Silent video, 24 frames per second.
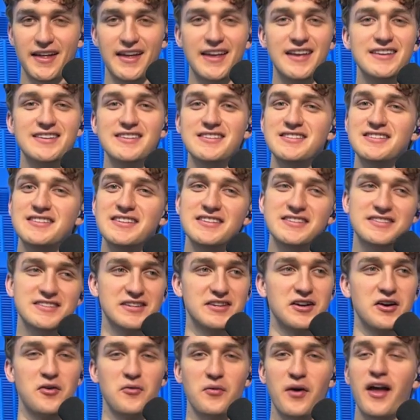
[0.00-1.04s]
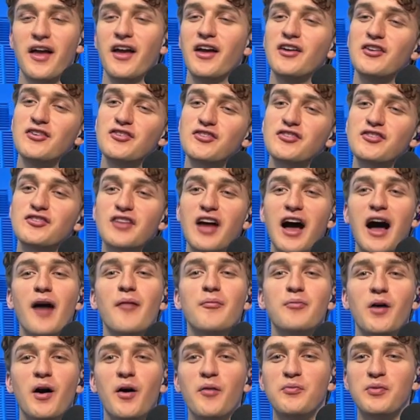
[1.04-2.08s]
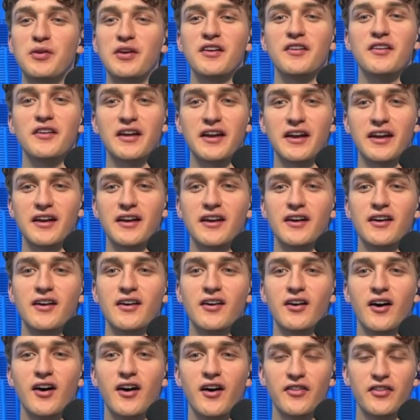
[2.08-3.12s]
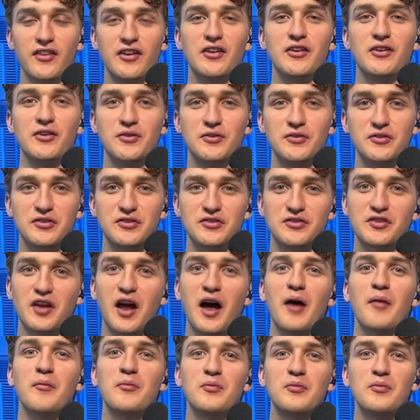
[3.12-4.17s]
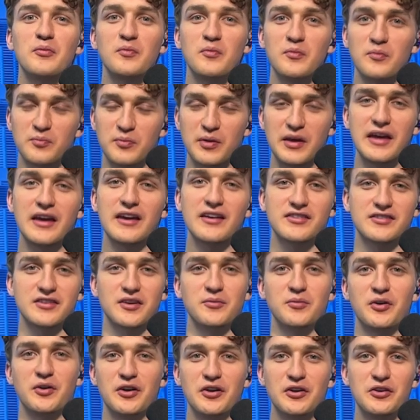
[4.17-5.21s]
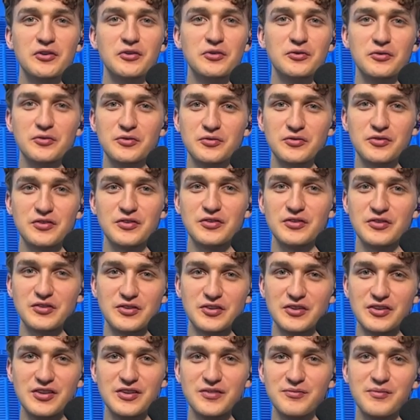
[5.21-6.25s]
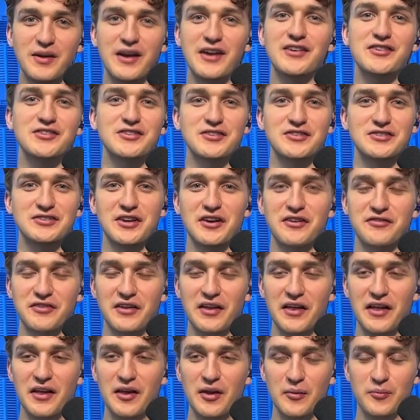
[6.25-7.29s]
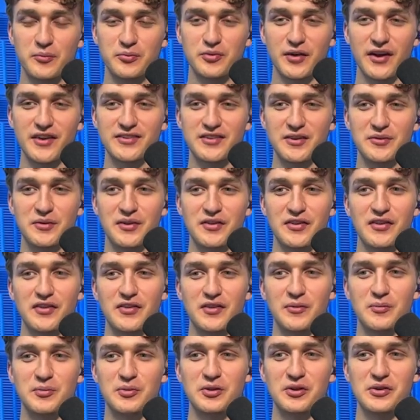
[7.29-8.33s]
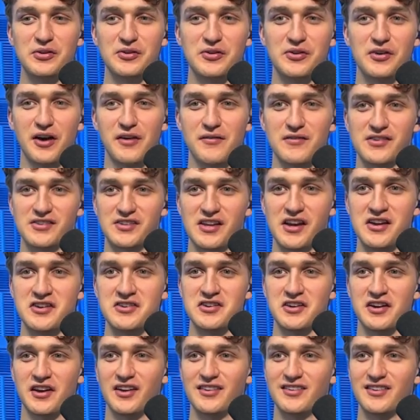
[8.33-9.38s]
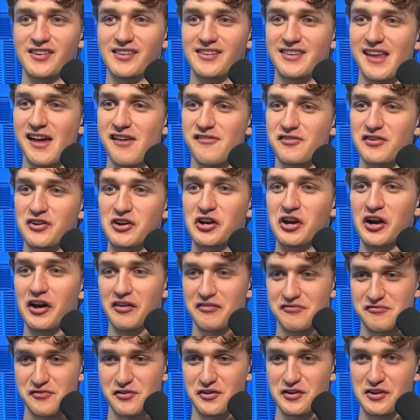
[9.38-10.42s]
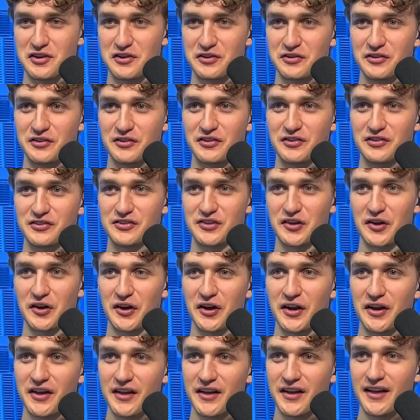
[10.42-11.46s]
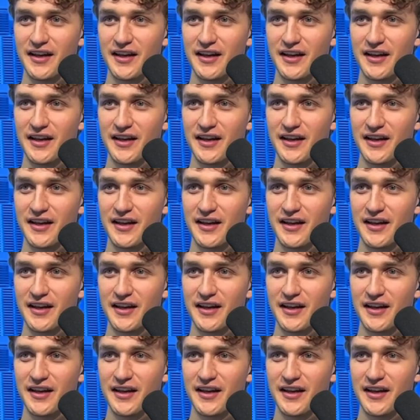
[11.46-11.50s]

He just needs to go away. Stop appearing on the news. Stop being someone who makes yourself present within the political conversation, because it's never good for you, sir.